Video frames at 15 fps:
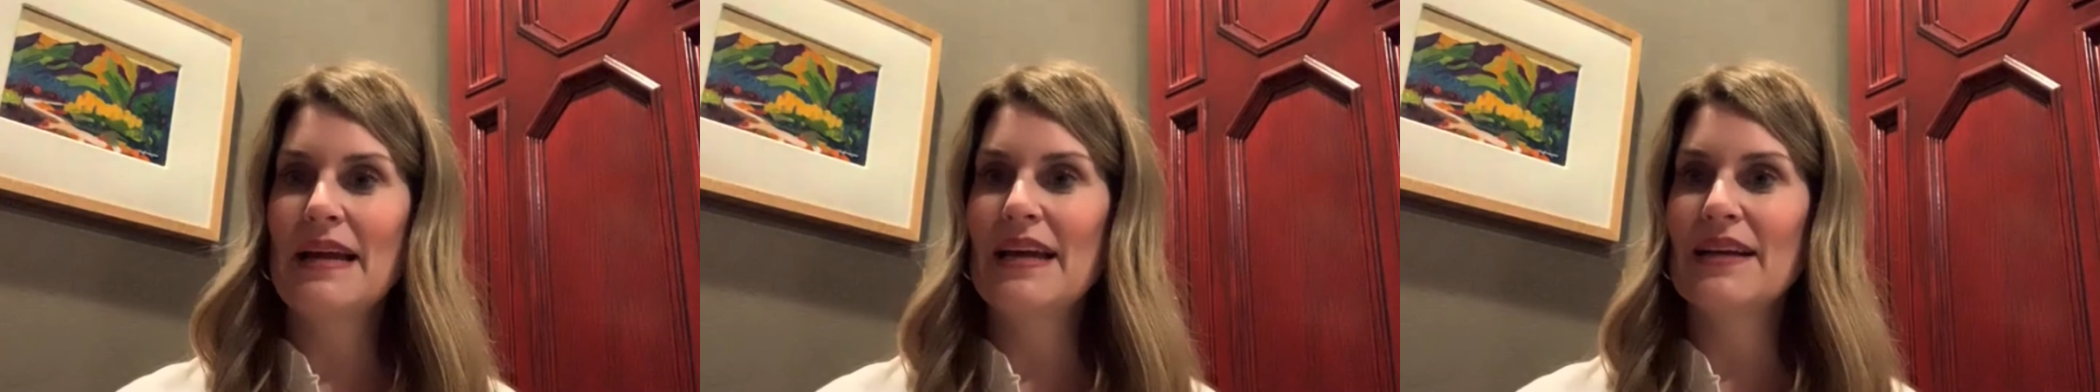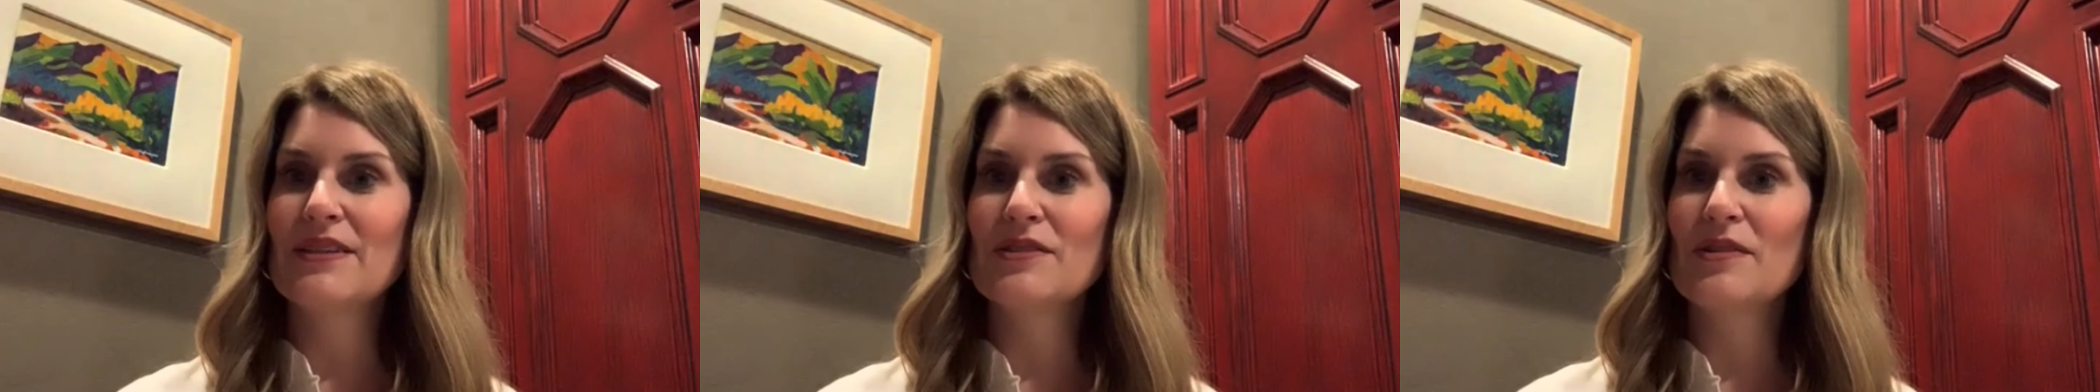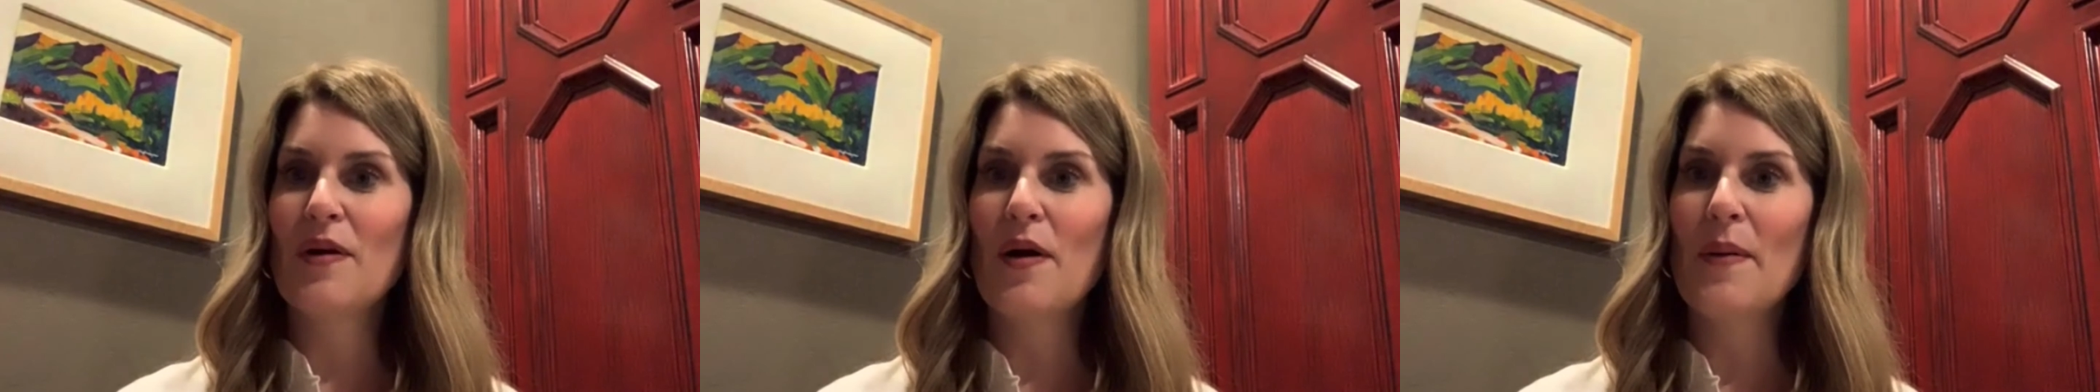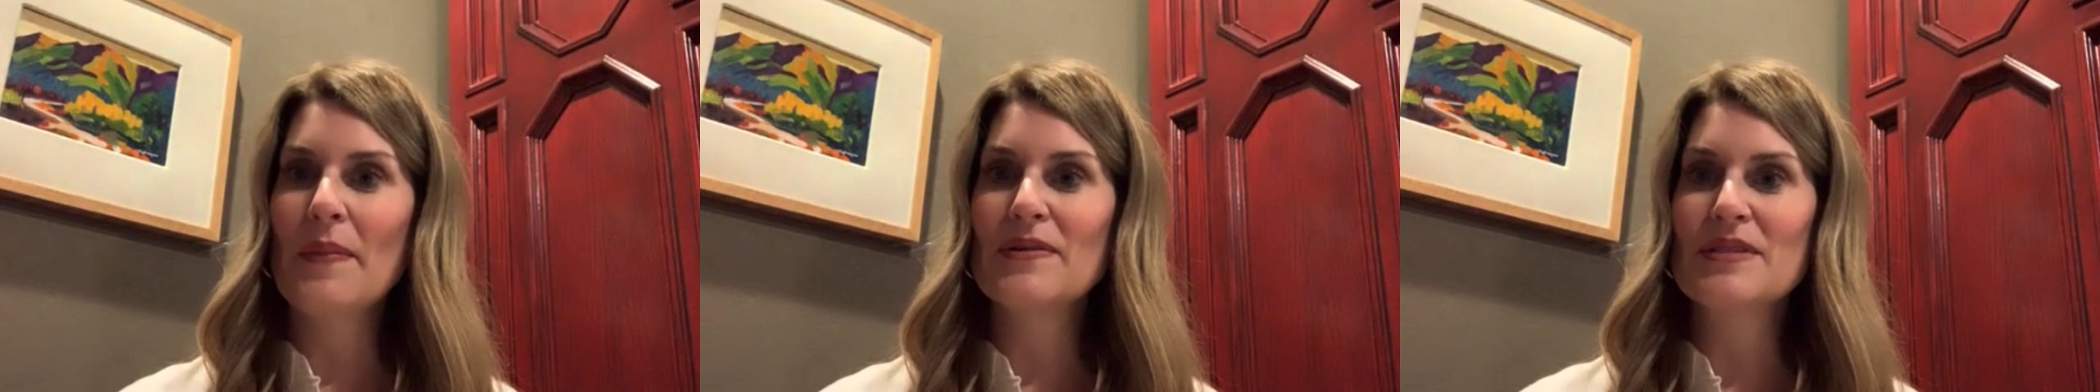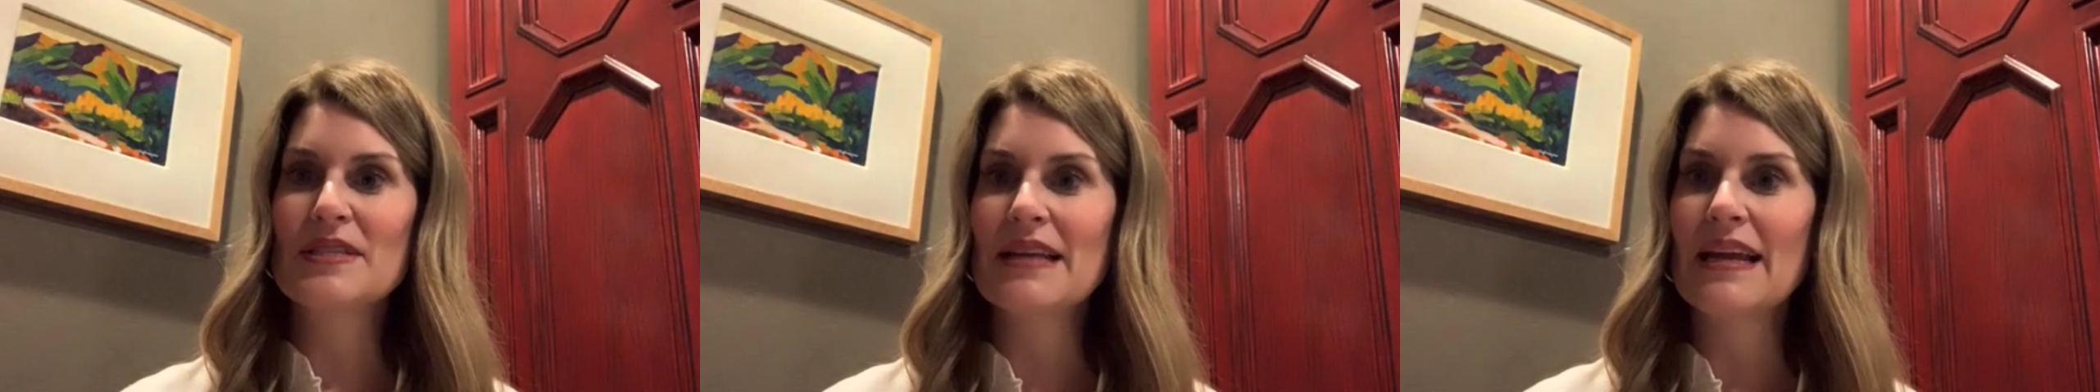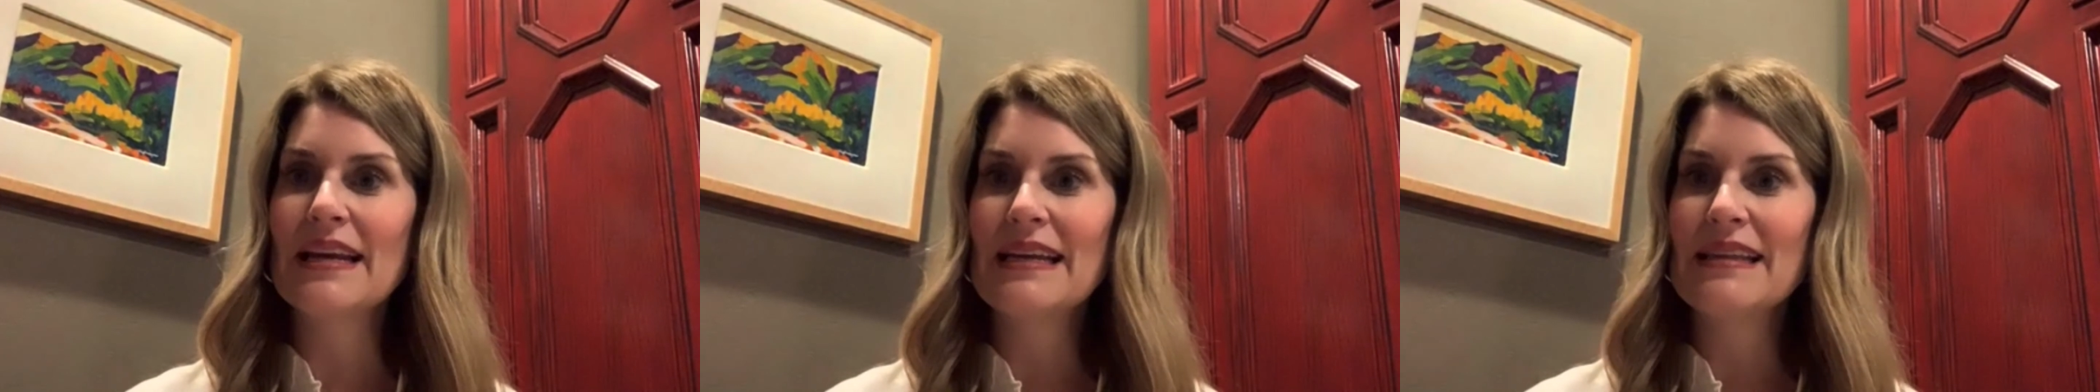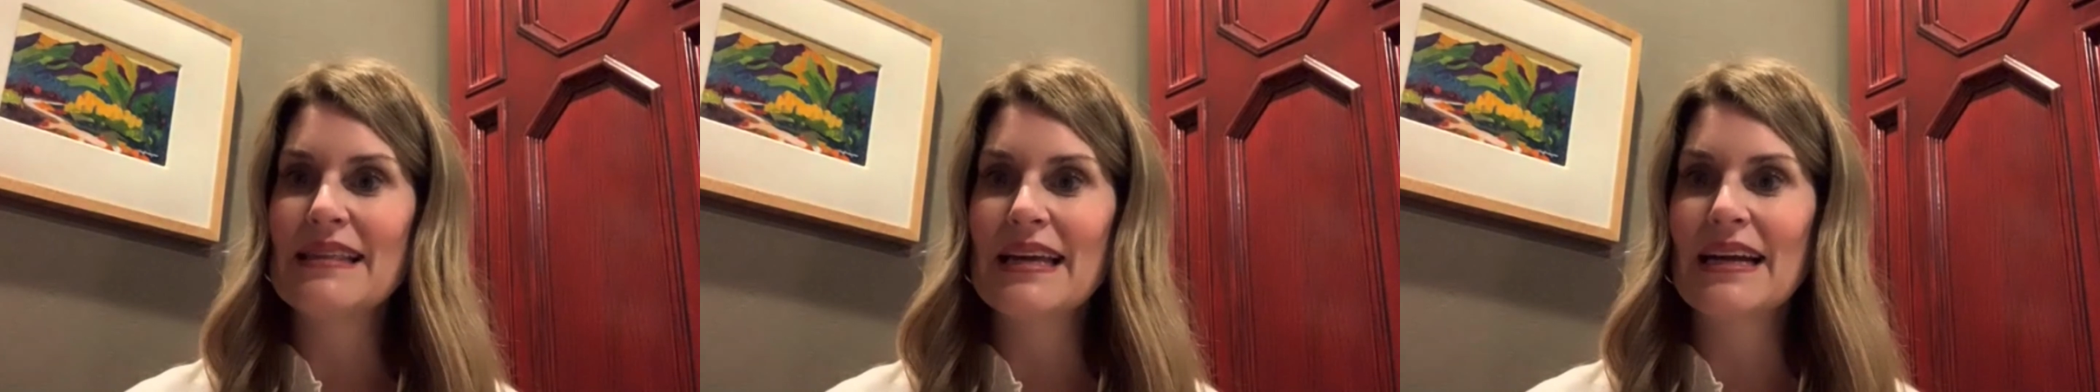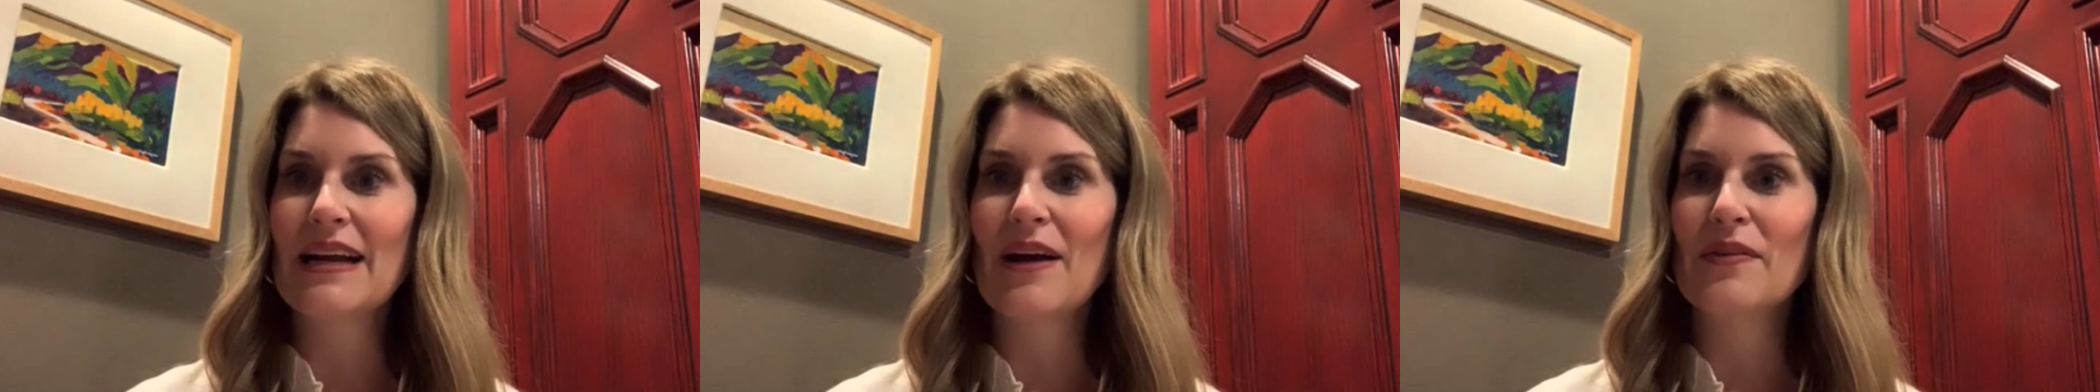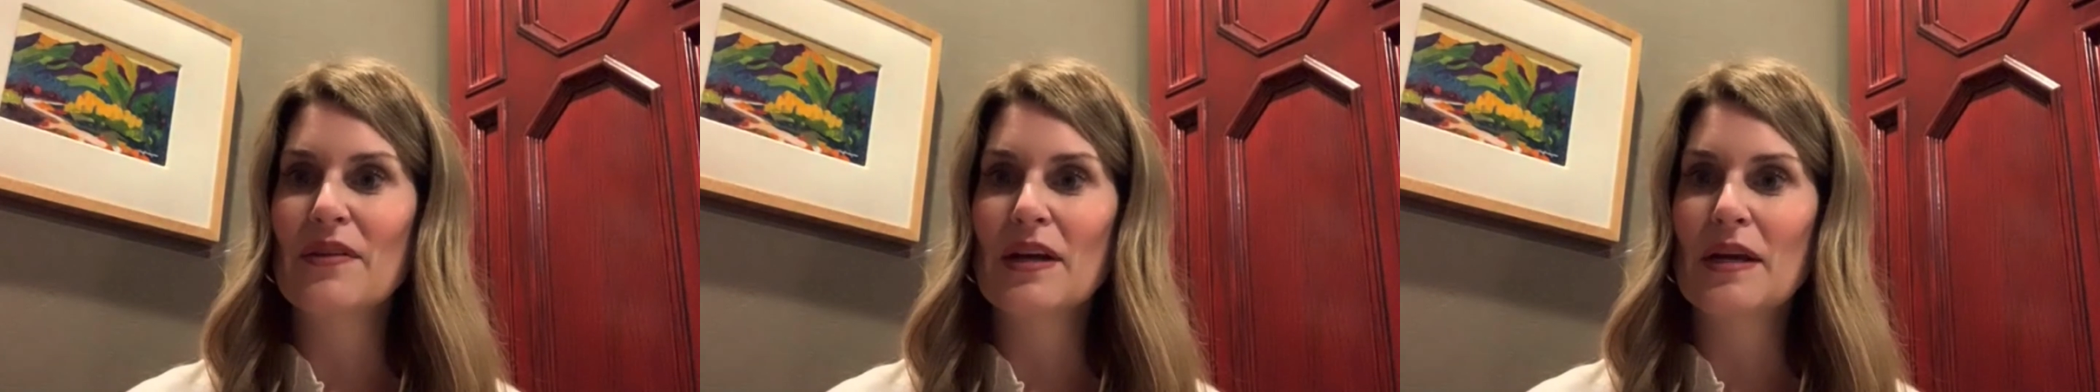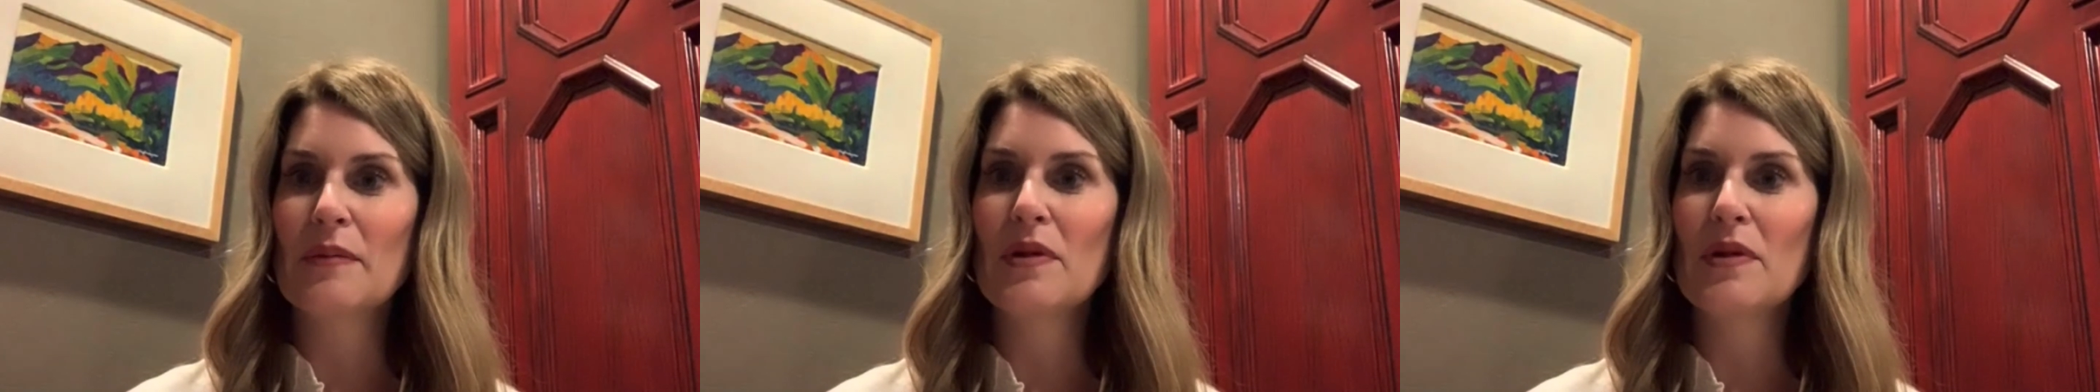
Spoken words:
handle almost anything out in the